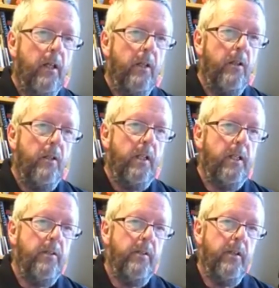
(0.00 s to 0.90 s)
You
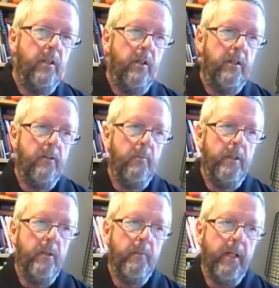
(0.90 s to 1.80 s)
need to know a little
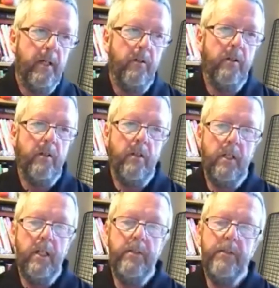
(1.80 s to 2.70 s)
bit about
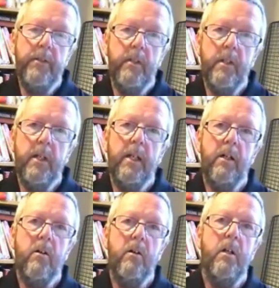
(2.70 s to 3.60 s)
yeast and
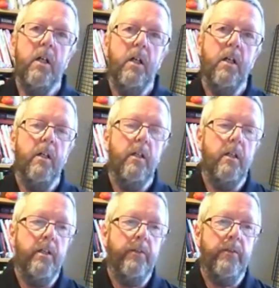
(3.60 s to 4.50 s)
how
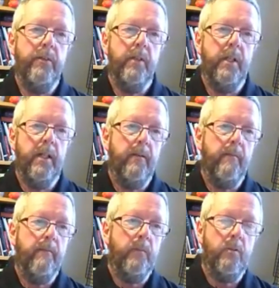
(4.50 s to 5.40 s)
yeast
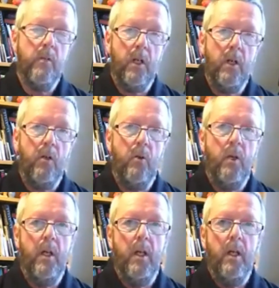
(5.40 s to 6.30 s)
grow,
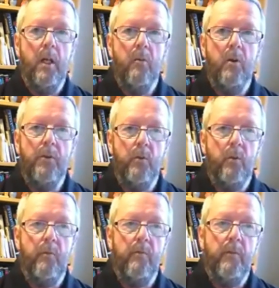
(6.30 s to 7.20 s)
what sort
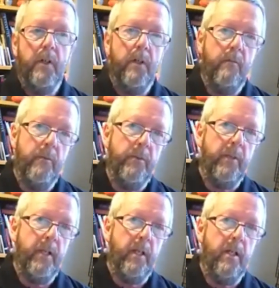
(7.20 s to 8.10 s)
of environments
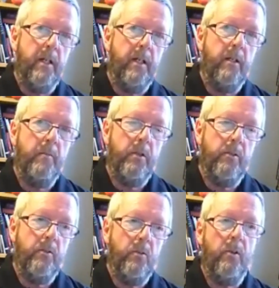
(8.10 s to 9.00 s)
they like,
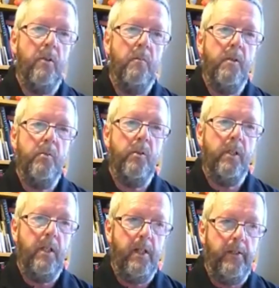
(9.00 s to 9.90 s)
because you're going to be putting
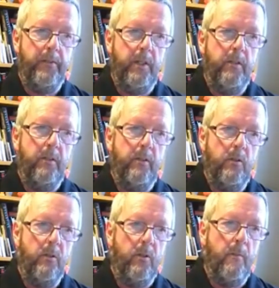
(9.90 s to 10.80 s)
yeast into
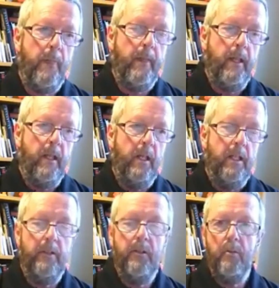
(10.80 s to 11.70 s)
your
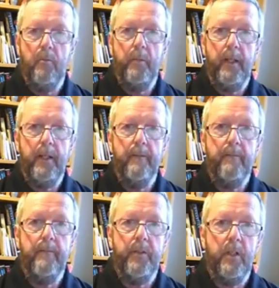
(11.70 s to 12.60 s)
beer,
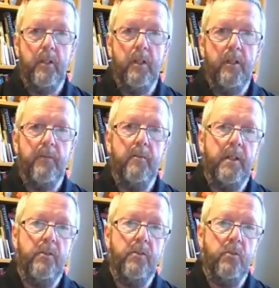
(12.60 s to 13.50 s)
so you have to
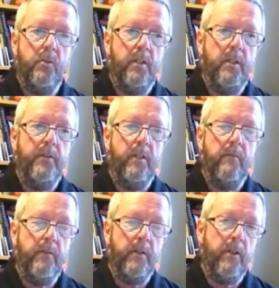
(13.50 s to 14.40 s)
make sure that it's an
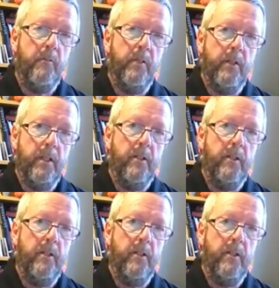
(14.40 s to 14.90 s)
environment they're going to